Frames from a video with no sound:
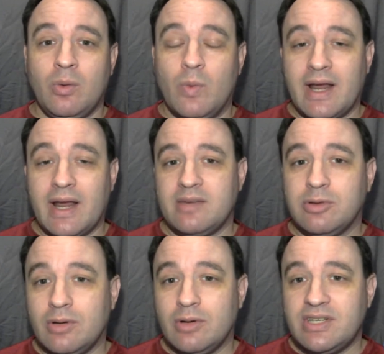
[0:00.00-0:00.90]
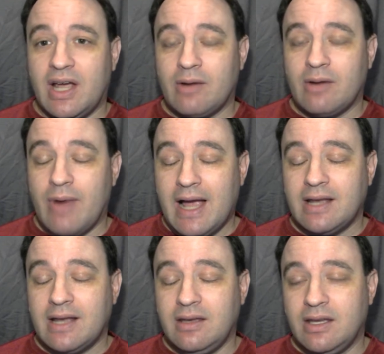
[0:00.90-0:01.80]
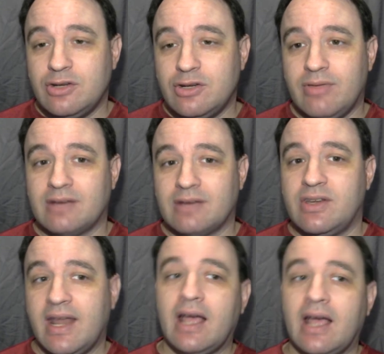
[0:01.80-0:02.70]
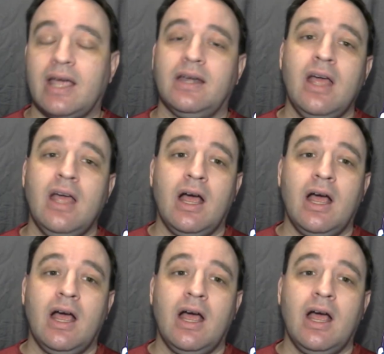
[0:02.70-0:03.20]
When I deployed to Iraq in 2009,